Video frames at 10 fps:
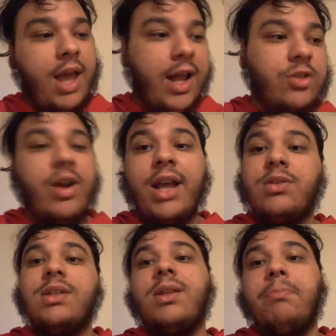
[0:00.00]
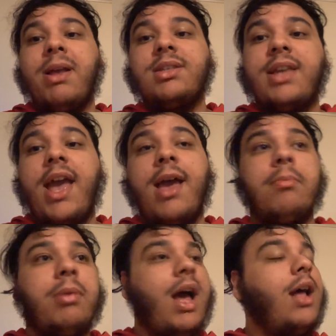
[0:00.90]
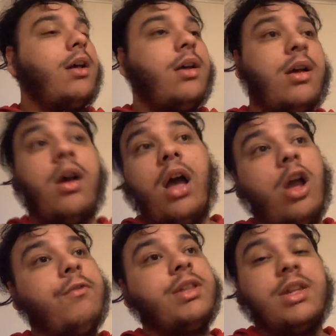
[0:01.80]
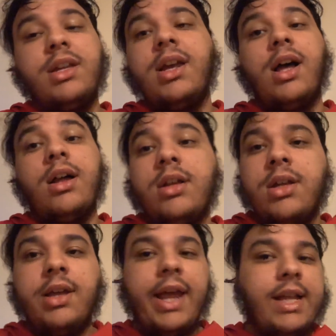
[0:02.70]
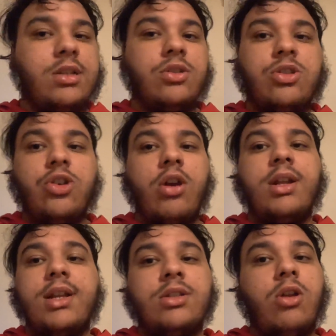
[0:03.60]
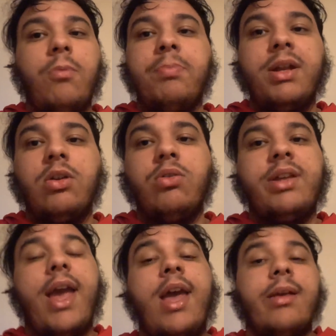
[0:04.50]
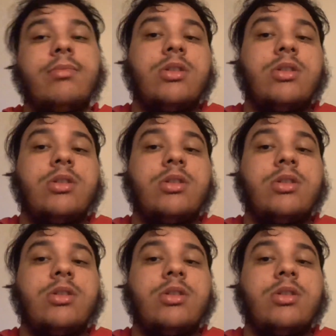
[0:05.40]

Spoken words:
Andreas is the best cam. But over the year, he's shown that he's not been a good cam.